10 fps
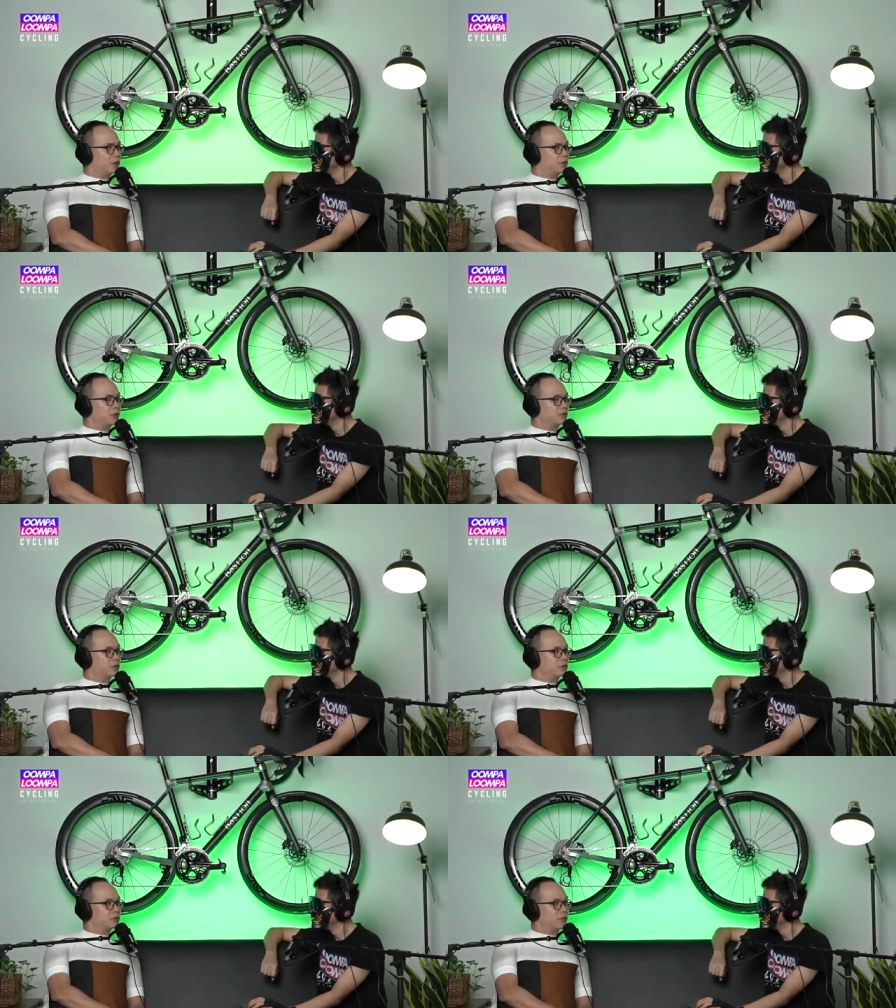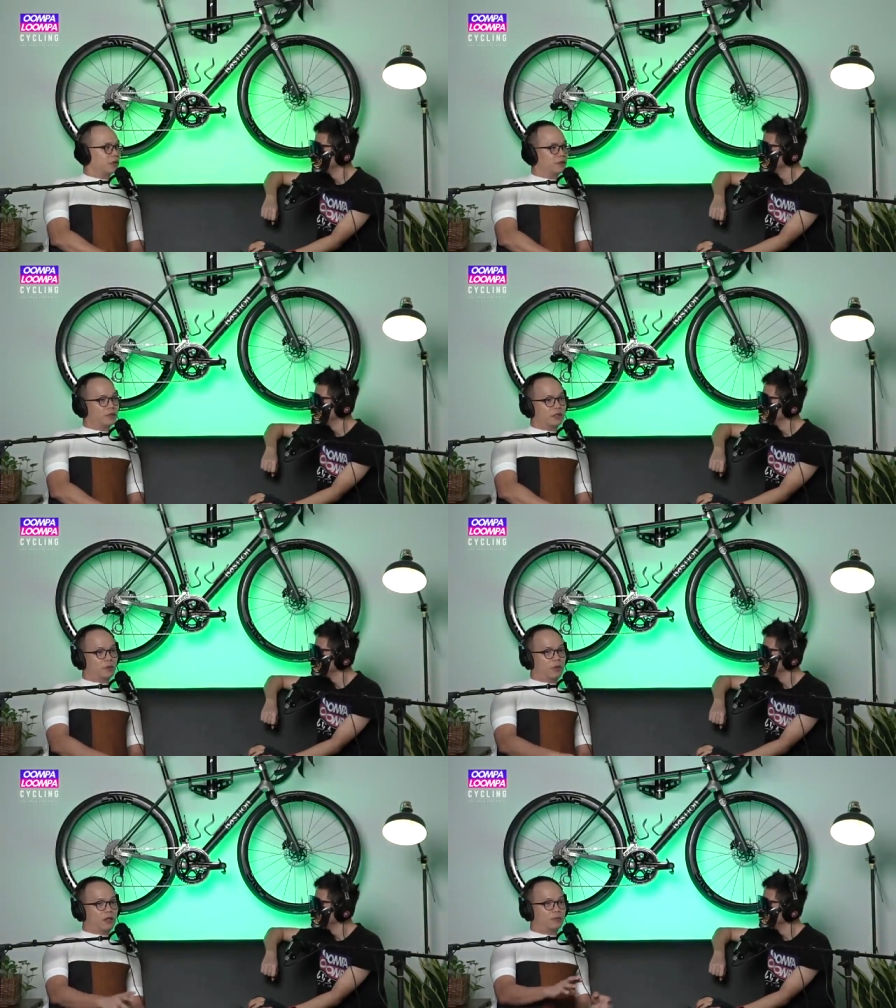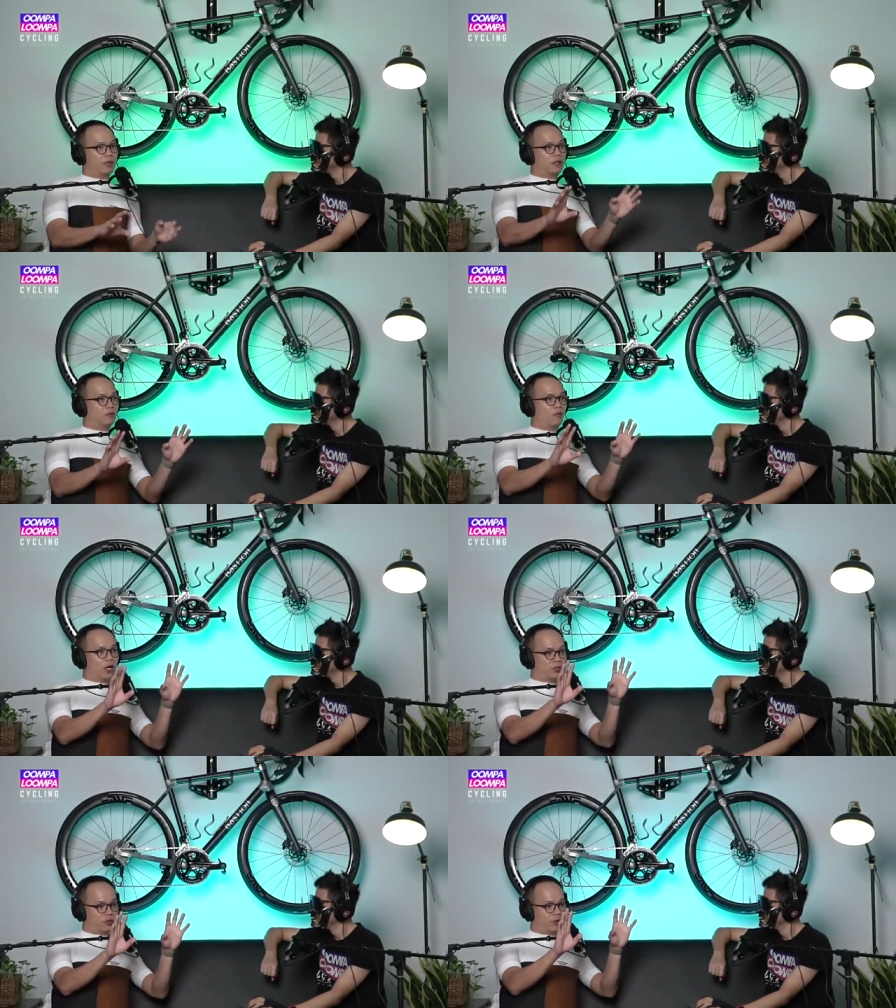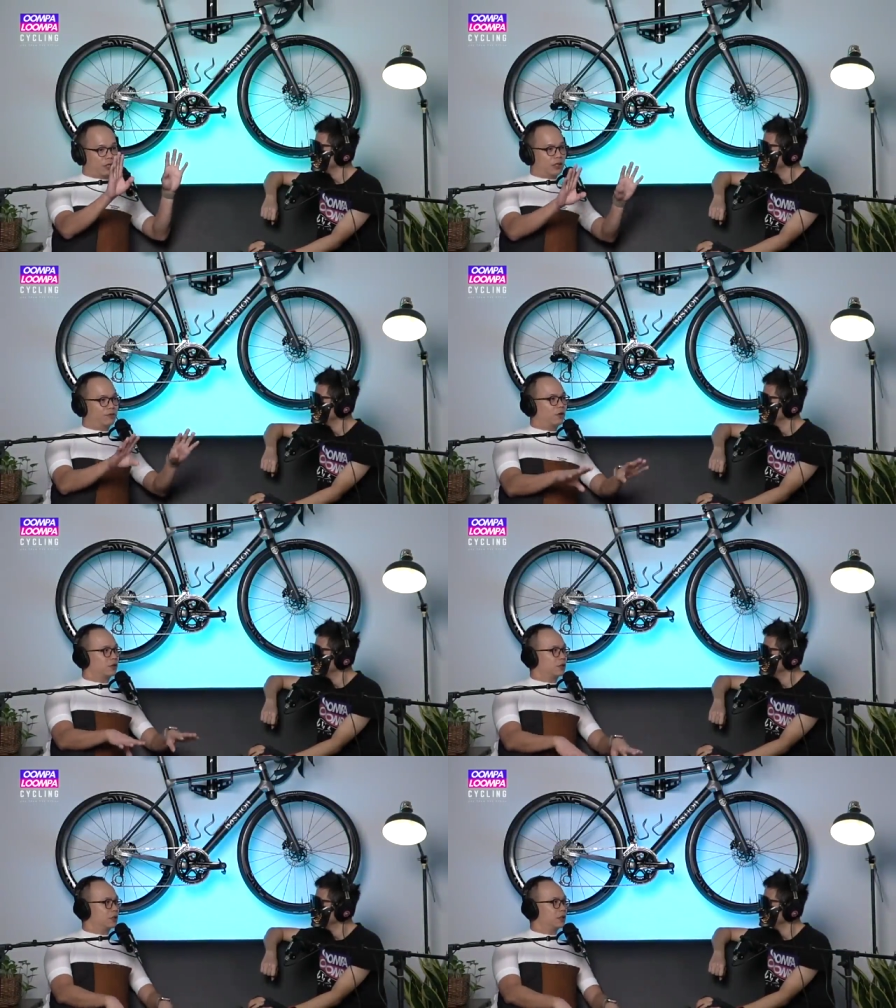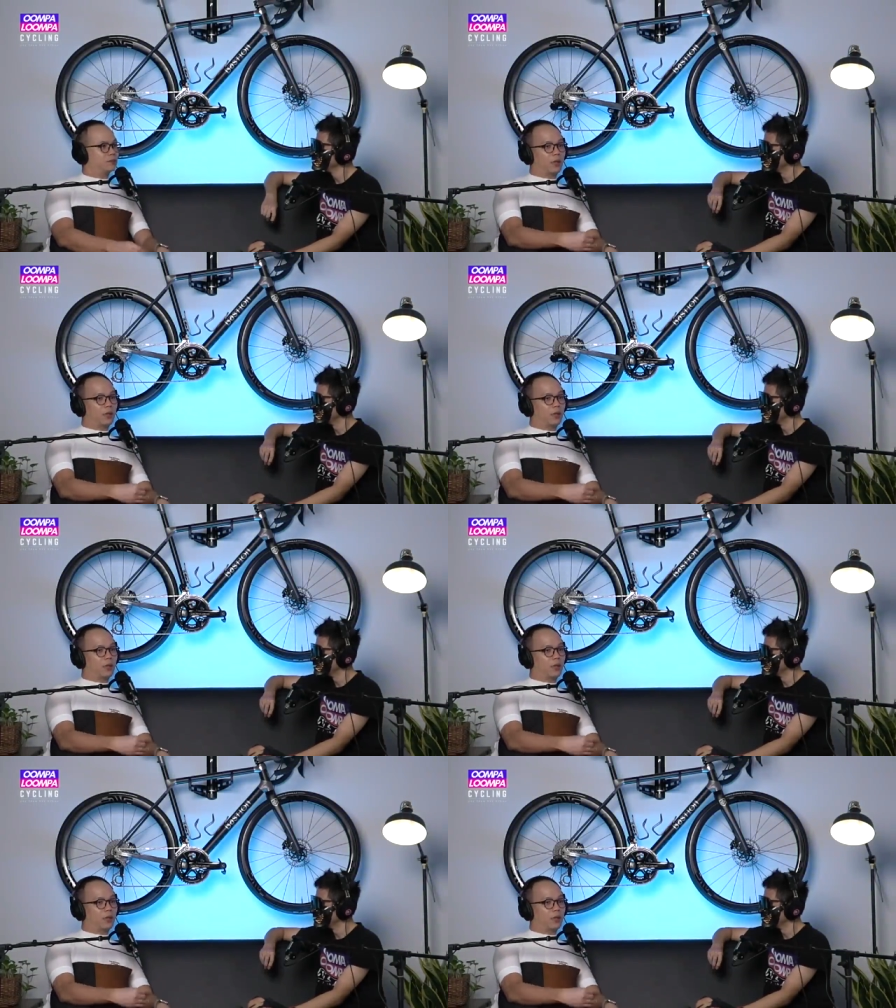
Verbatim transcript: When you want to whatever, I say barang barang. Wow, I straight I give all the thing.